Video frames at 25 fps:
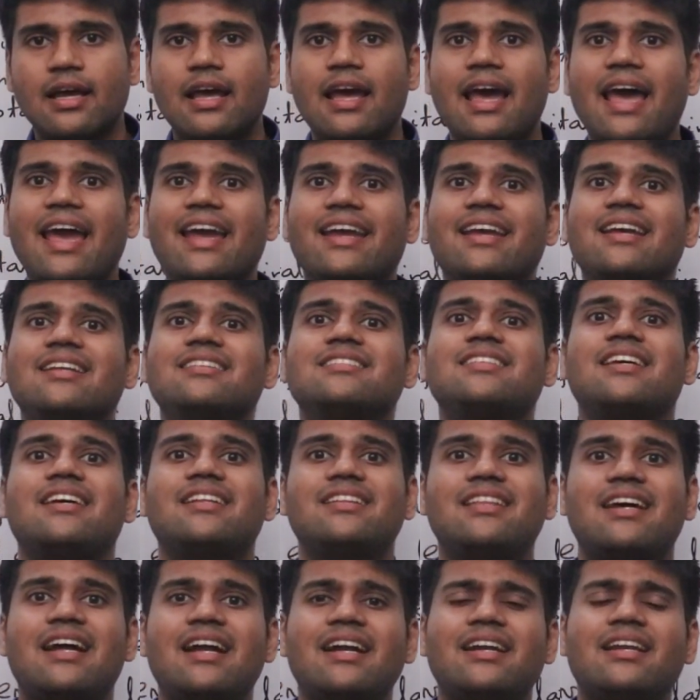I can say
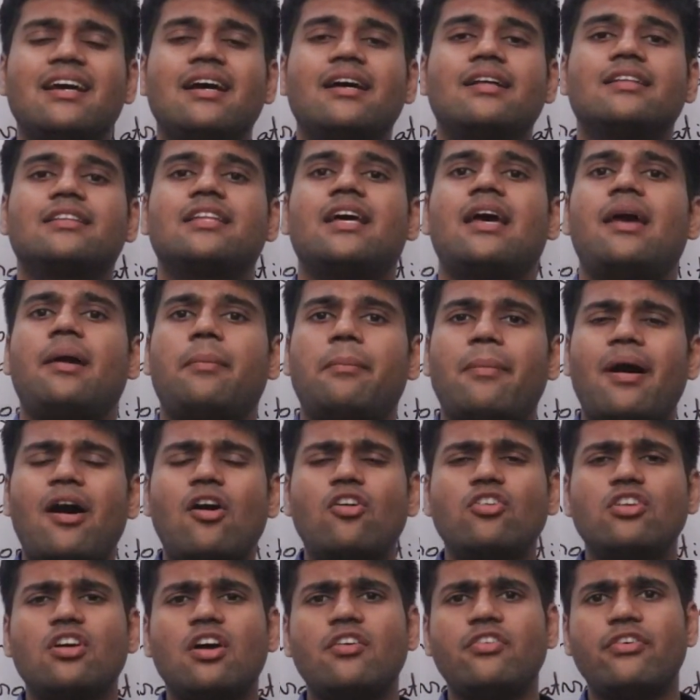that the
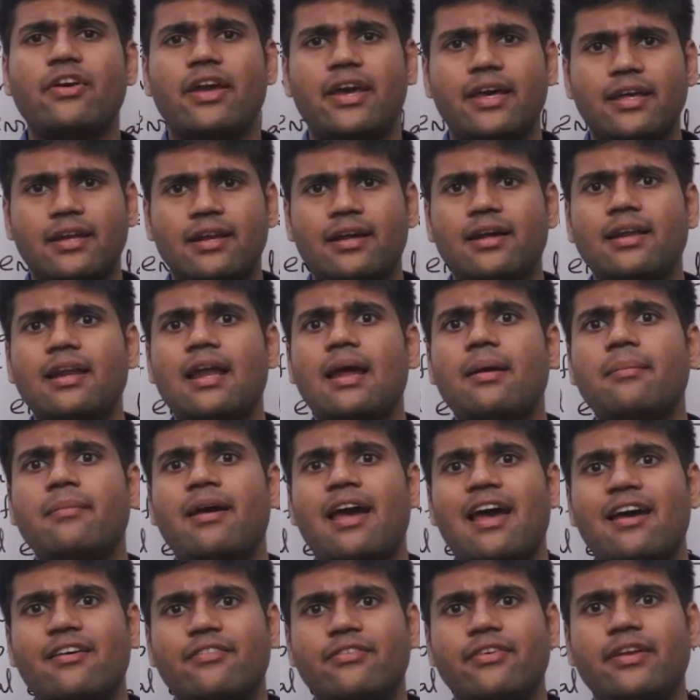amount of error I am
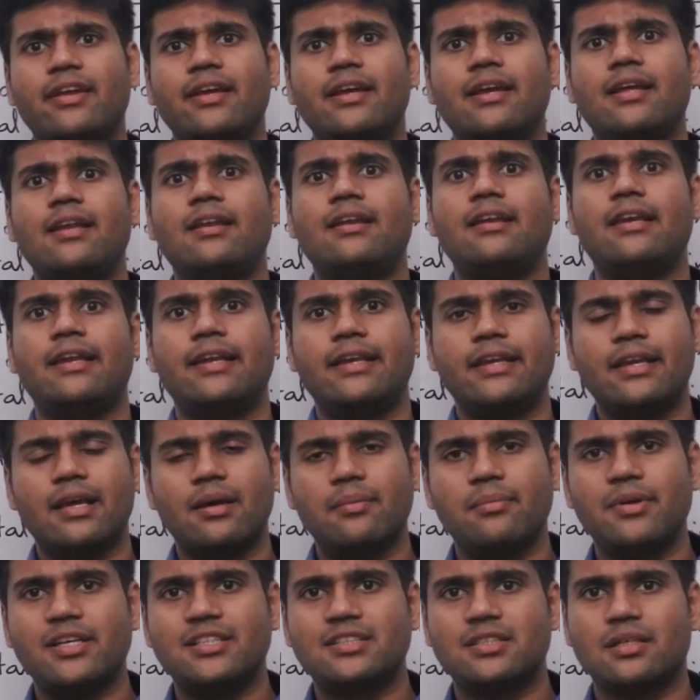having in linear
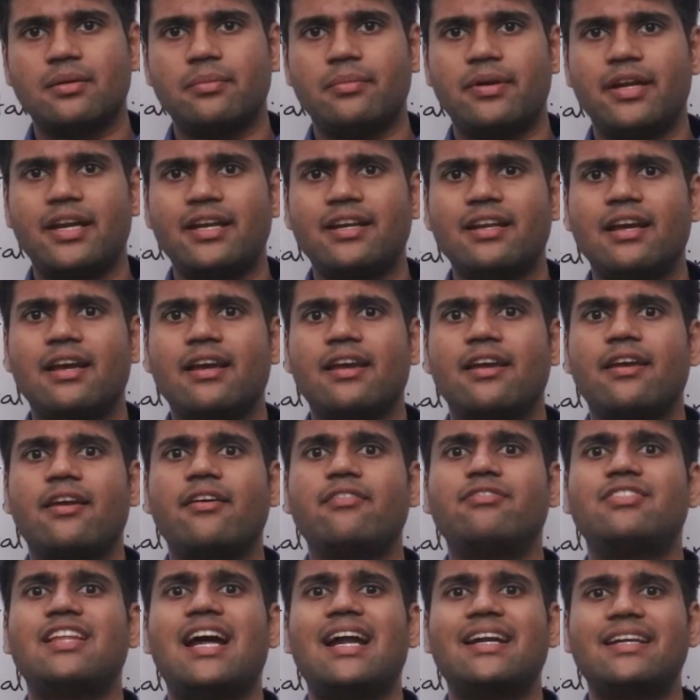measurement,
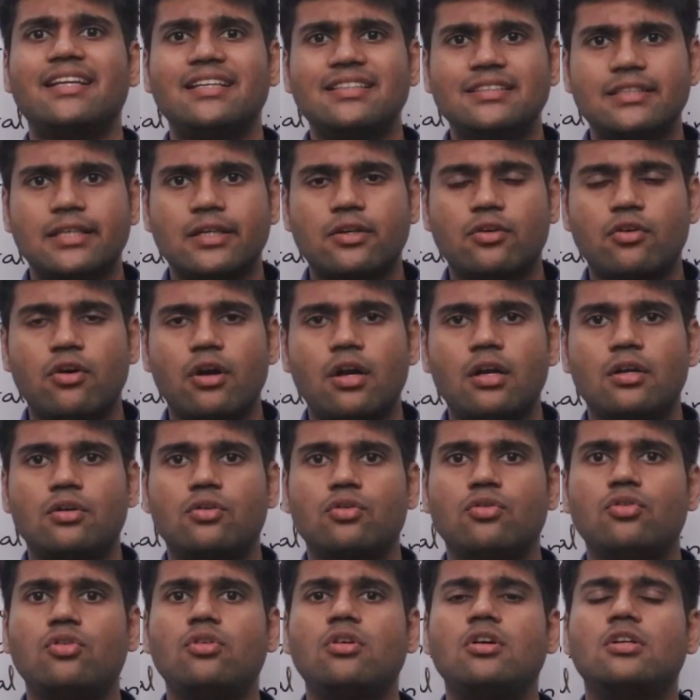if that is equal
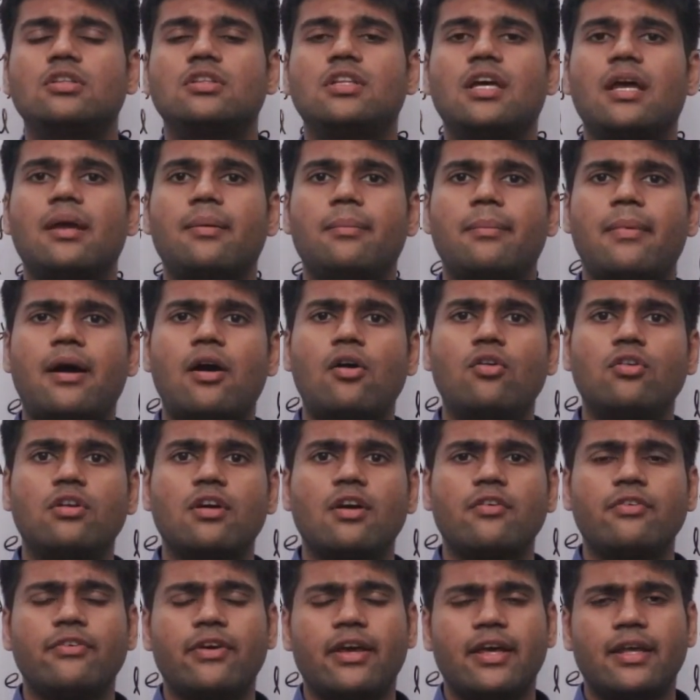to the amount
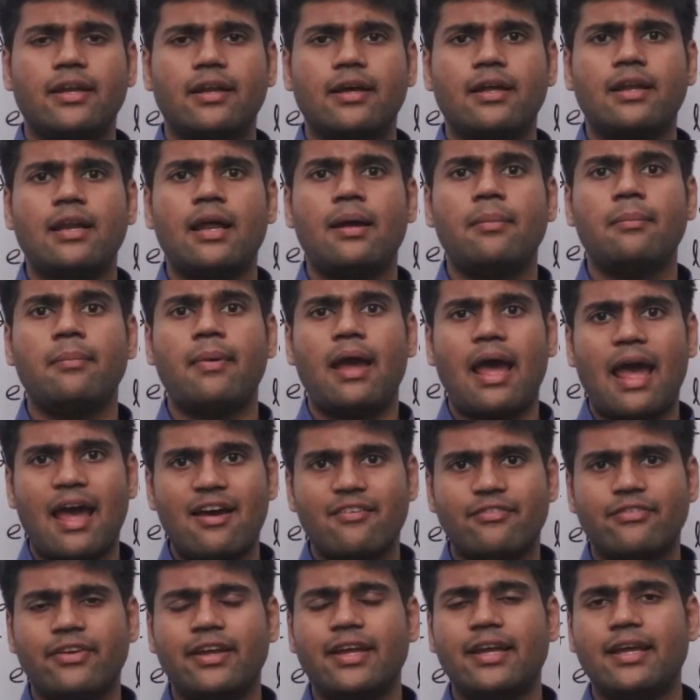of error I am
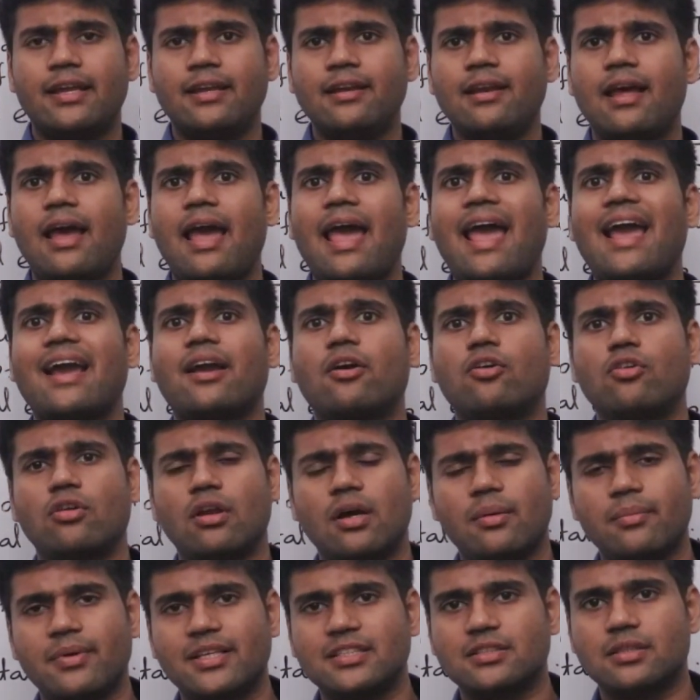having in
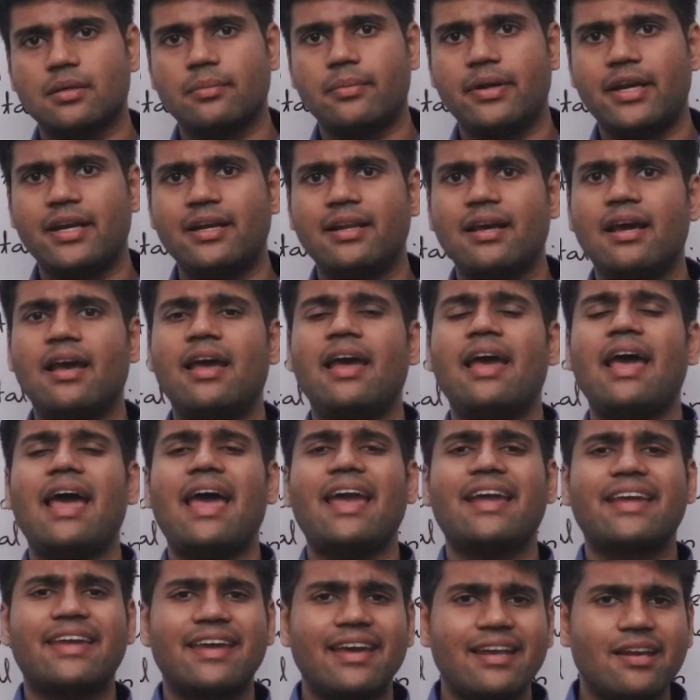angular measurement,
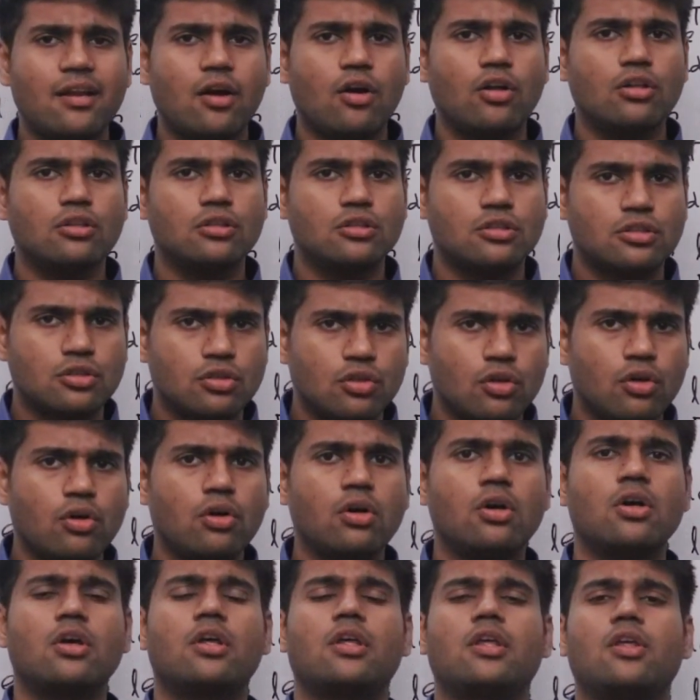I can
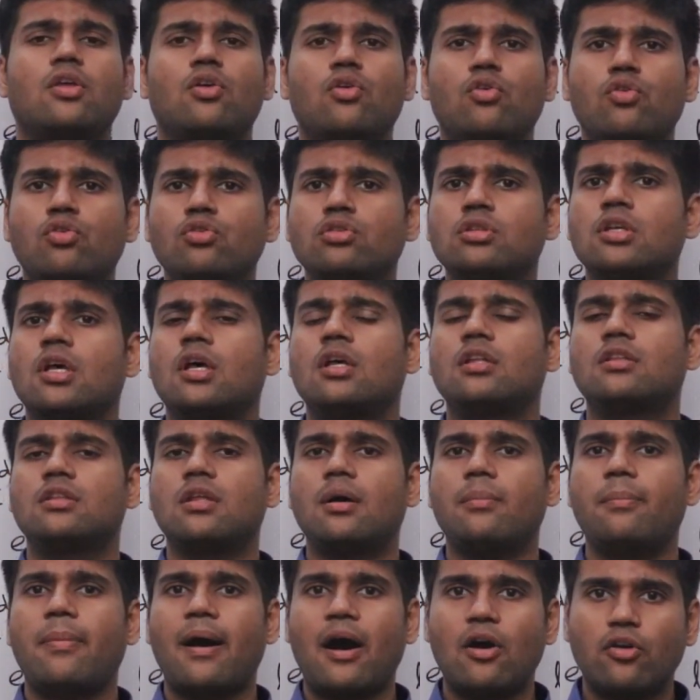also use the
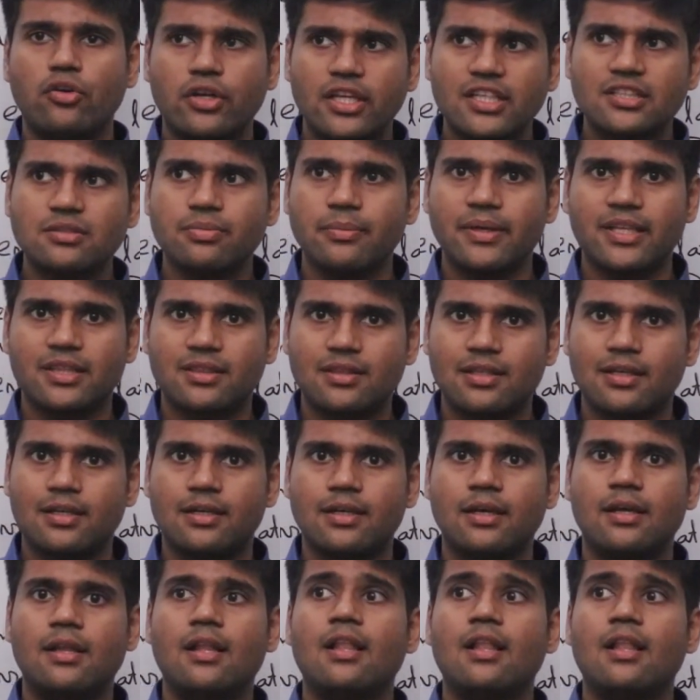Bowditch method.